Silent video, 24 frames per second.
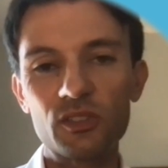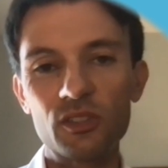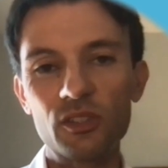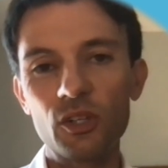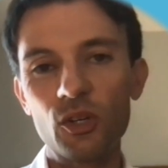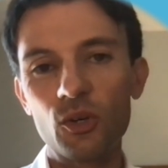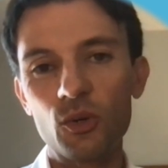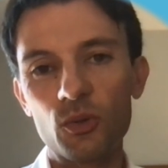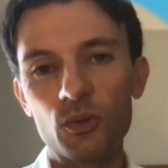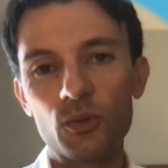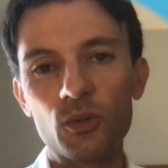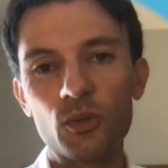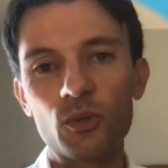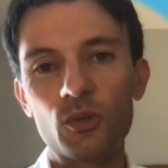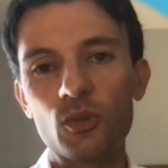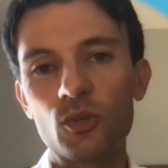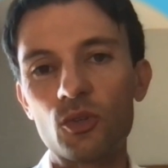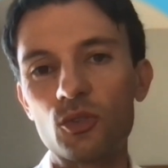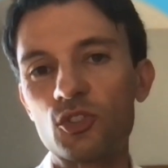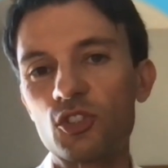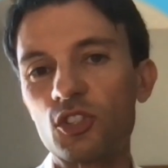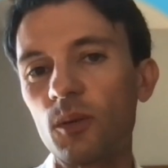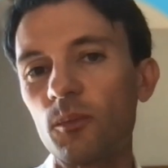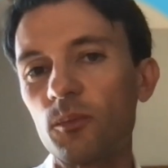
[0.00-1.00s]

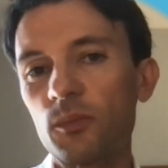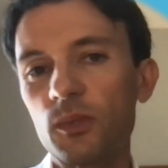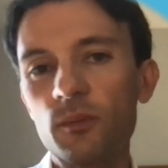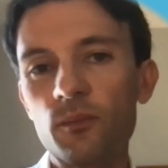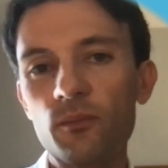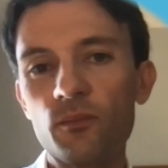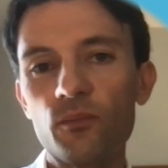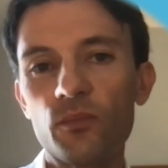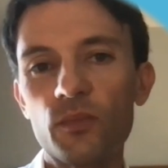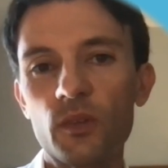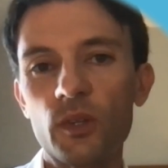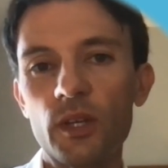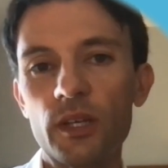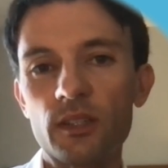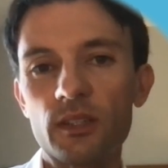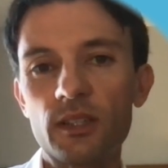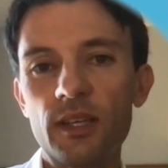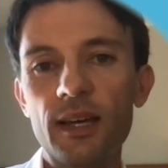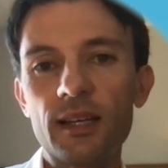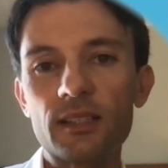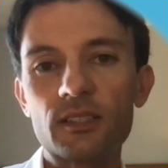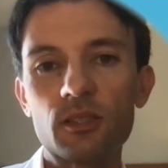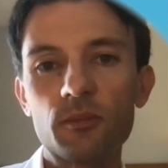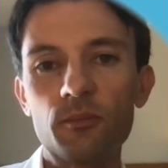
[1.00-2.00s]
or something like
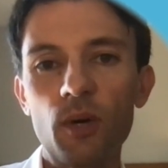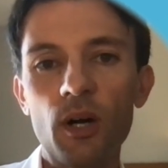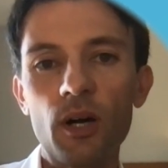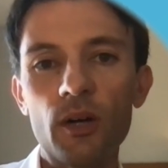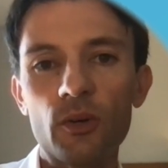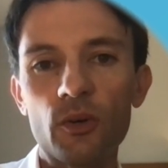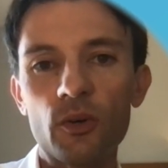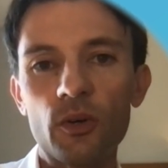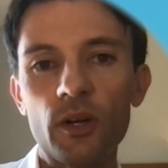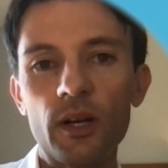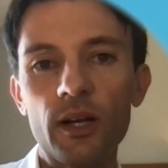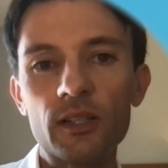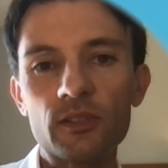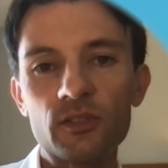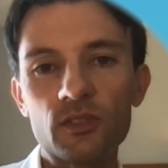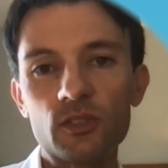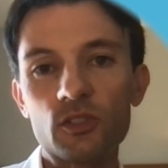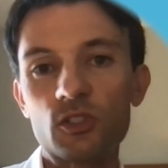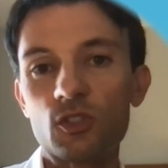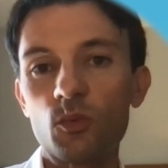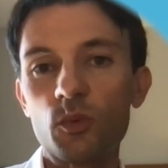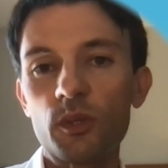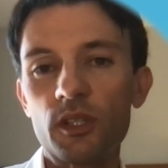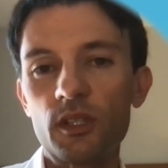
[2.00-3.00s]
that to modernize it
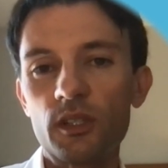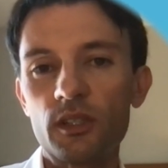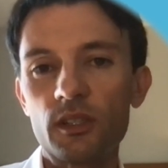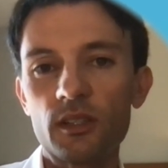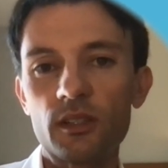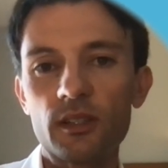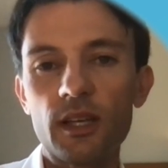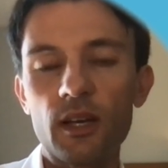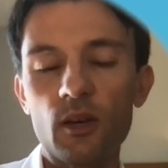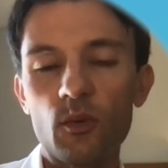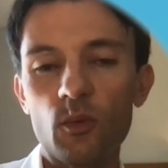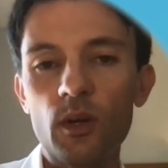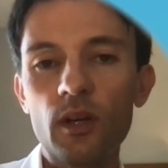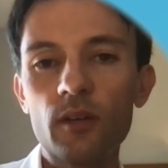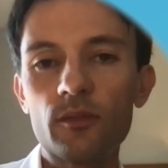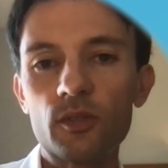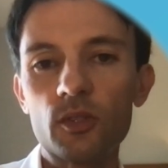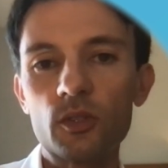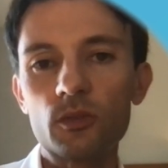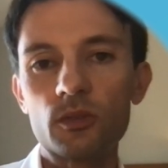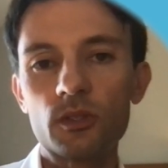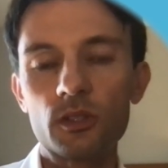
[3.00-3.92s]
so we can get that revenue?